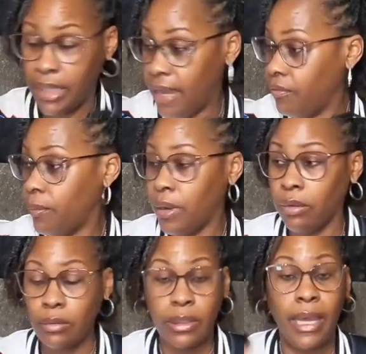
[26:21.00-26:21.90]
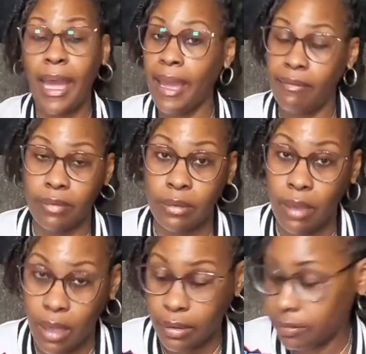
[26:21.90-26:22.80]
Everywhere that I have
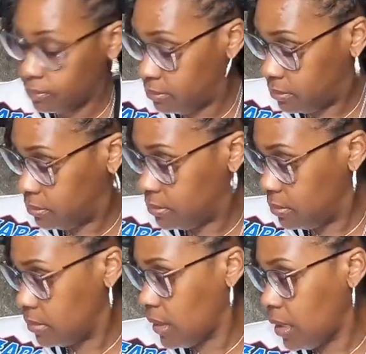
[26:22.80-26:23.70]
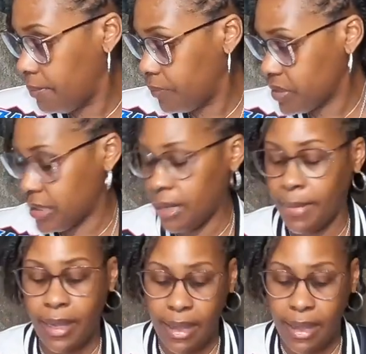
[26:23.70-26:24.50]
I